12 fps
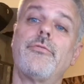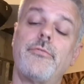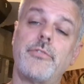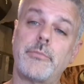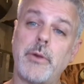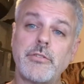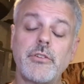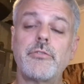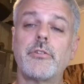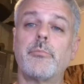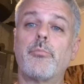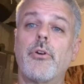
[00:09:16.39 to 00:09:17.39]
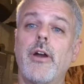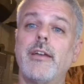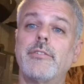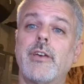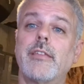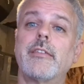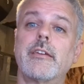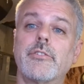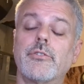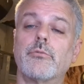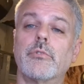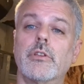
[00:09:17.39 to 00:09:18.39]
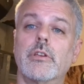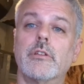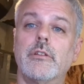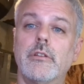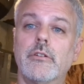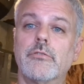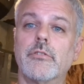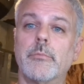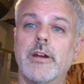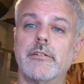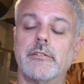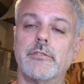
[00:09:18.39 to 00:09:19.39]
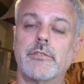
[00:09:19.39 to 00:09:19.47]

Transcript: especially for the price, I think it's a really good deal for a baritone.